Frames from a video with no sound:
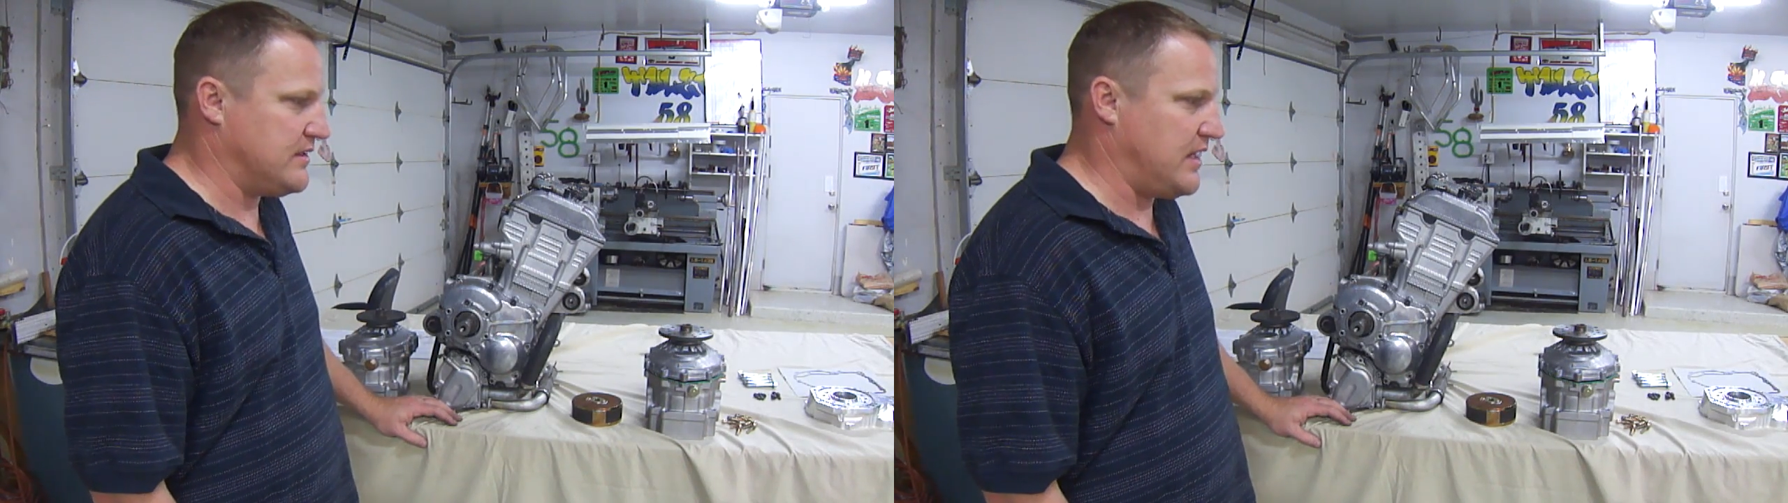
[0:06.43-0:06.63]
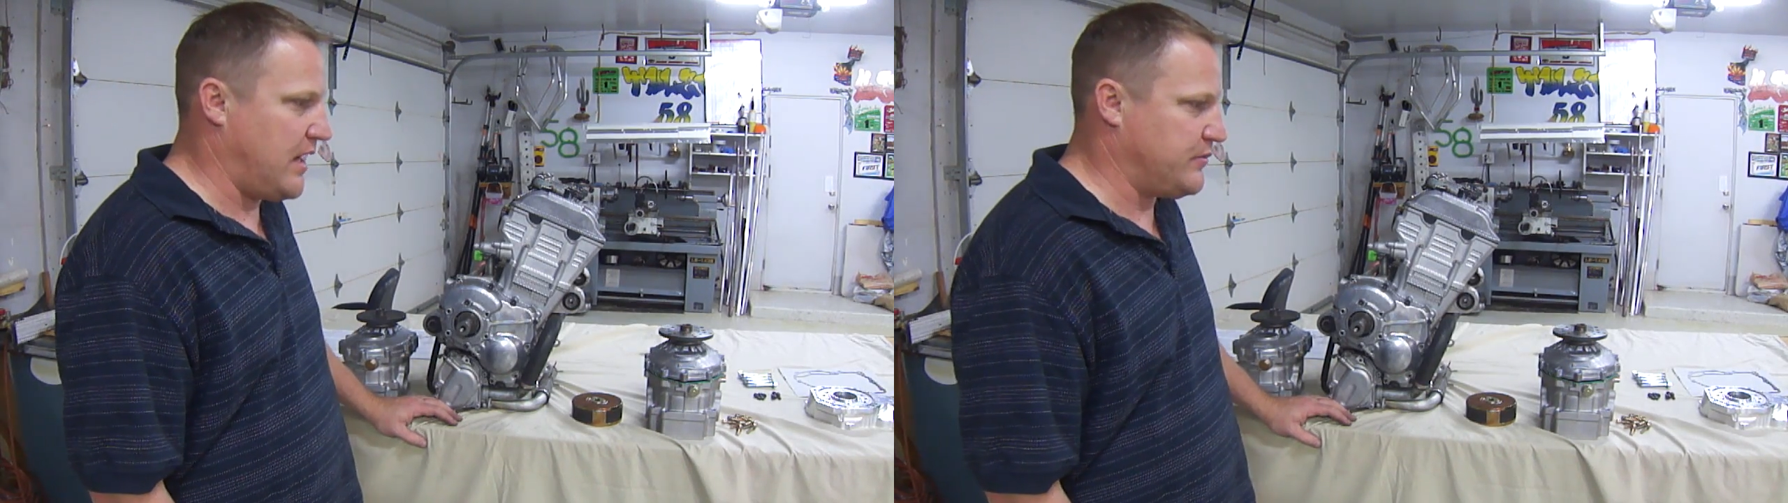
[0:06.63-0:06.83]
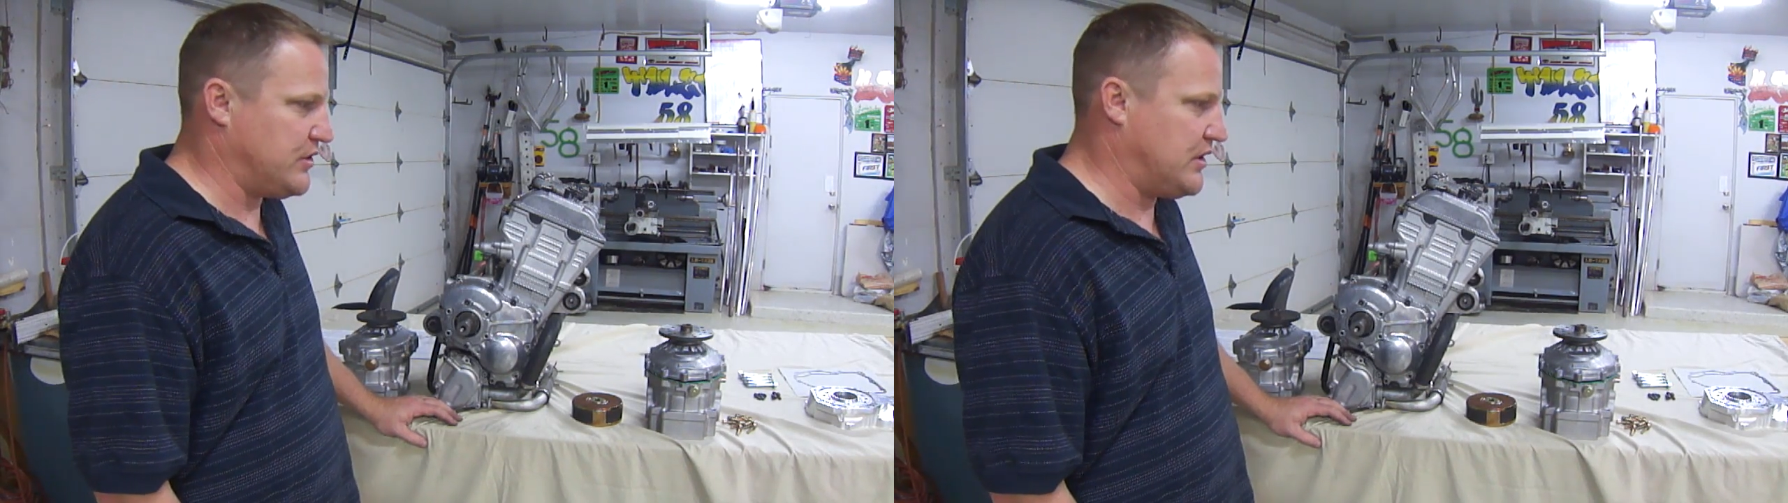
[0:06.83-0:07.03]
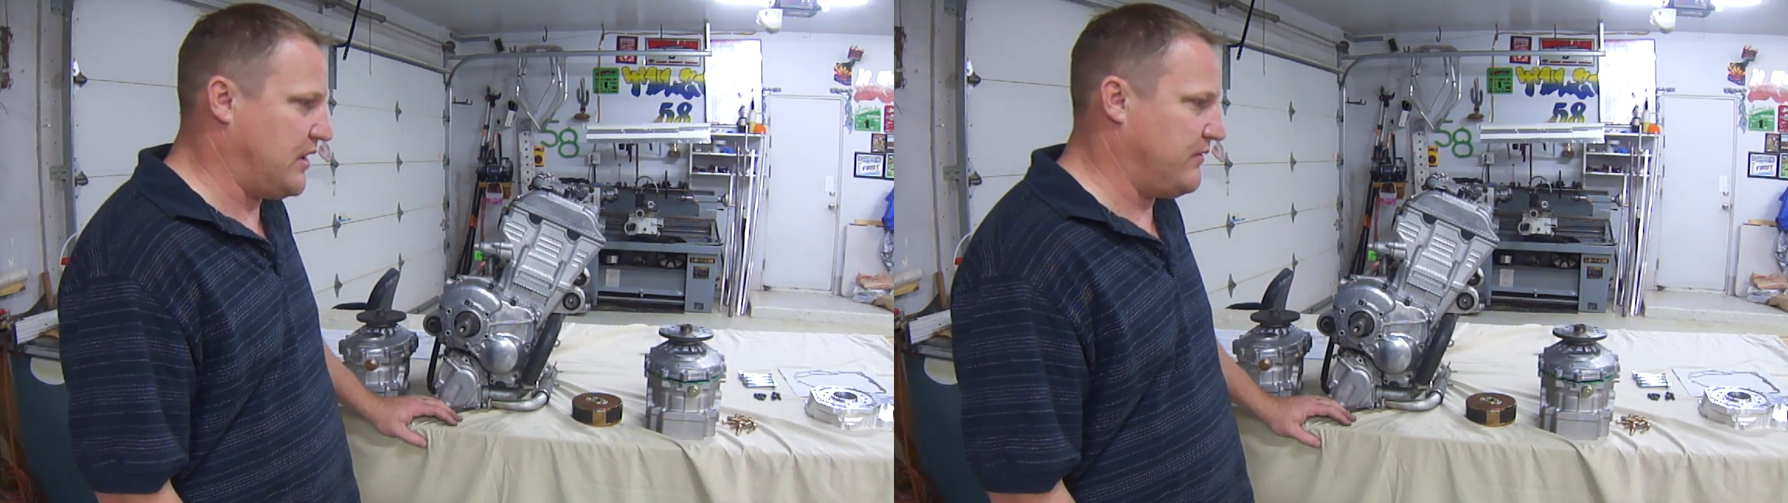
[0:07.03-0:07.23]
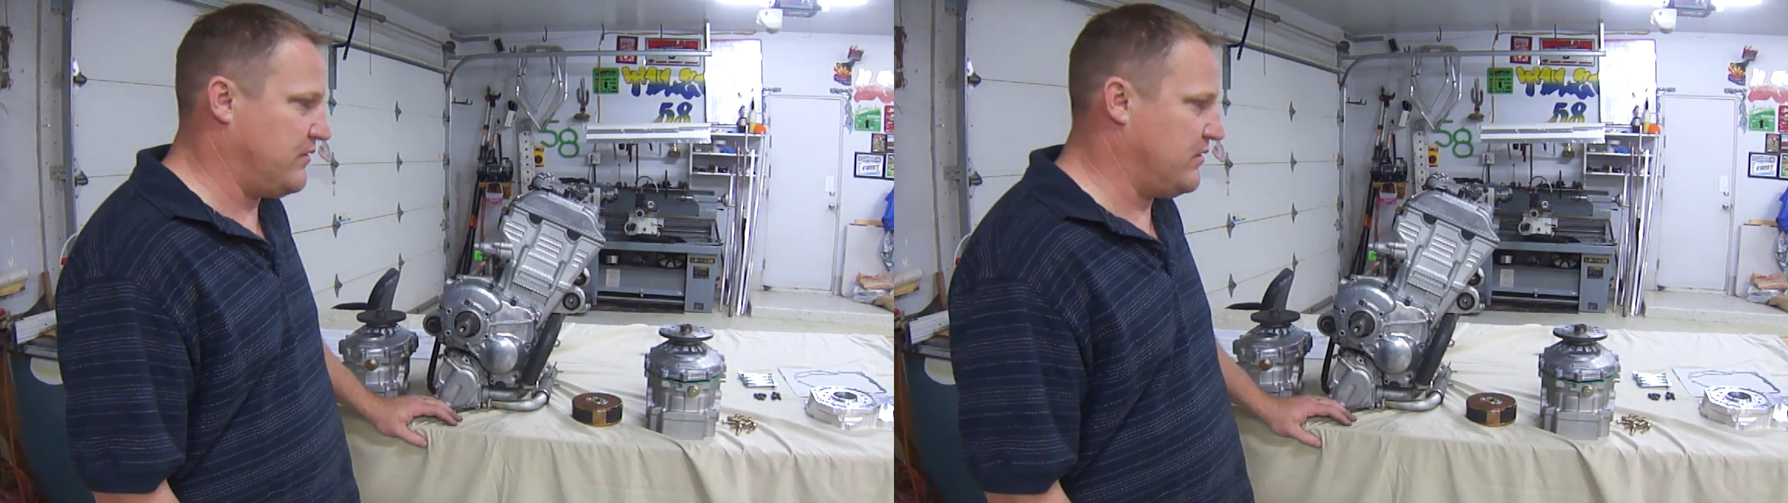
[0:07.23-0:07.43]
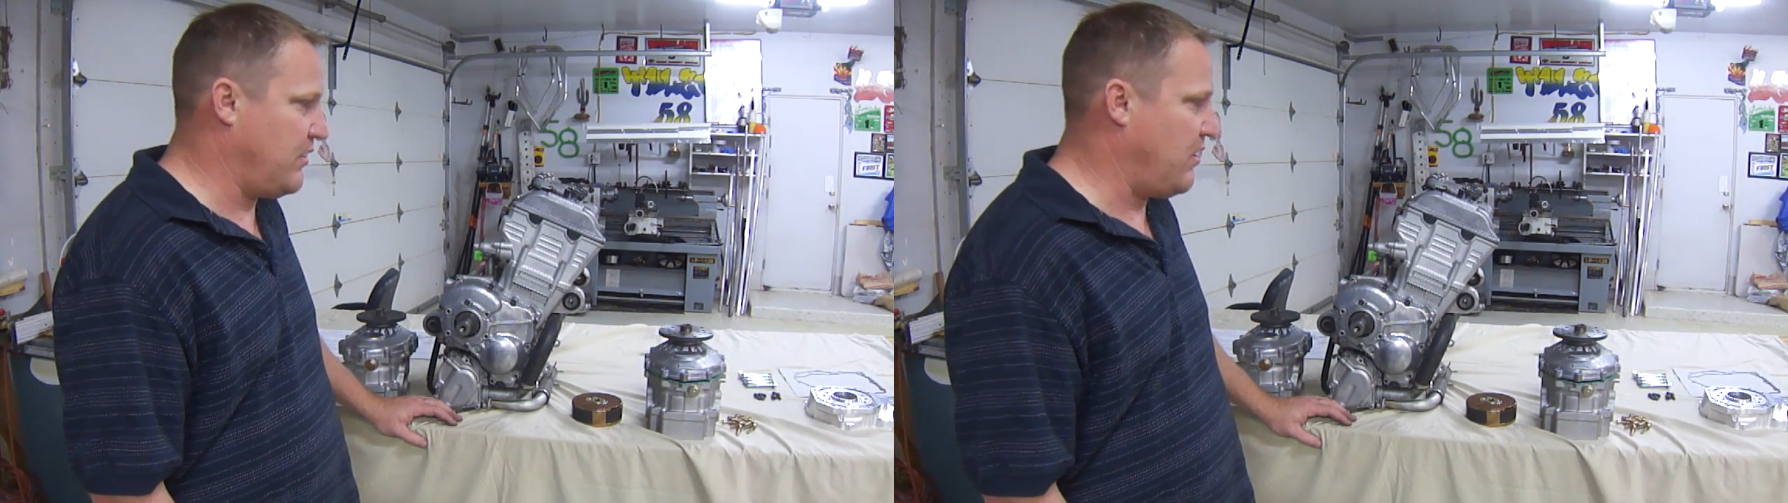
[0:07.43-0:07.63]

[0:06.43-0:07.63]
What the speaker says: adapter cover